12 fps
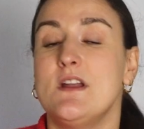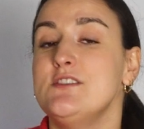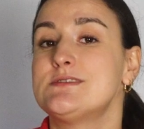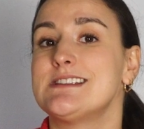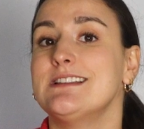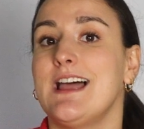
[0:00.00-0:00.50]
When
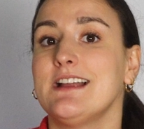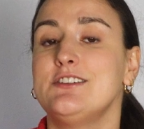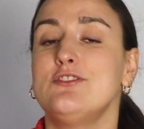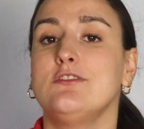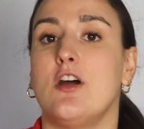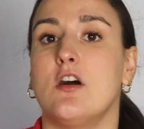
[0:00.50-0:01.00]
you select
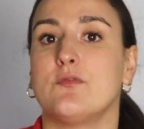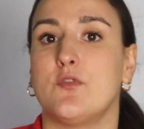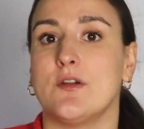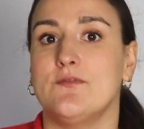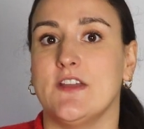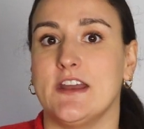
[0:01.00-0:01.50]
your long
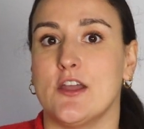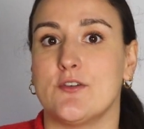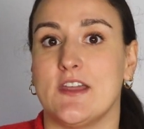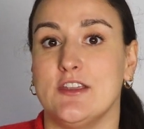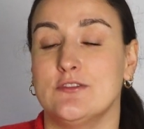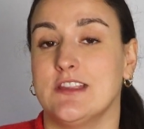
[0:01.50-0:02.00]
form video
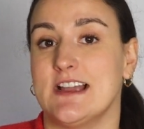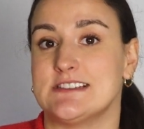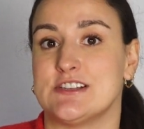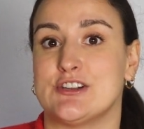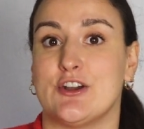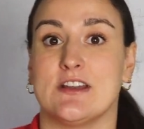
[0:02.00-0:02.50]
that you'd like
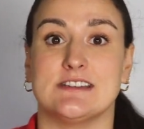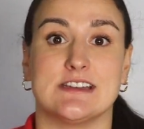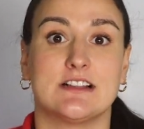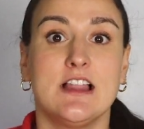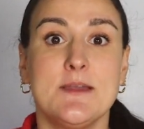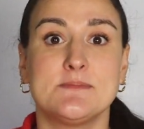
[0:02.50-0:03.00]
to turn into
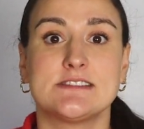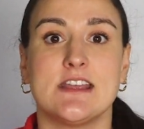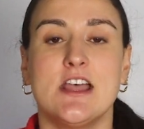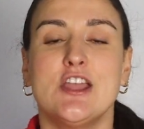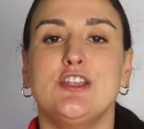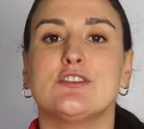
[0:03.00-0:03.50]
clips,
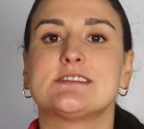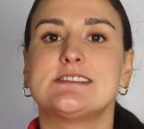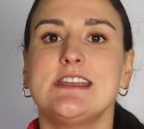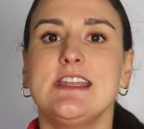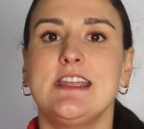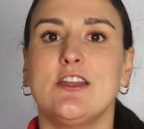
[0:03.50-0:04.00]
you'll see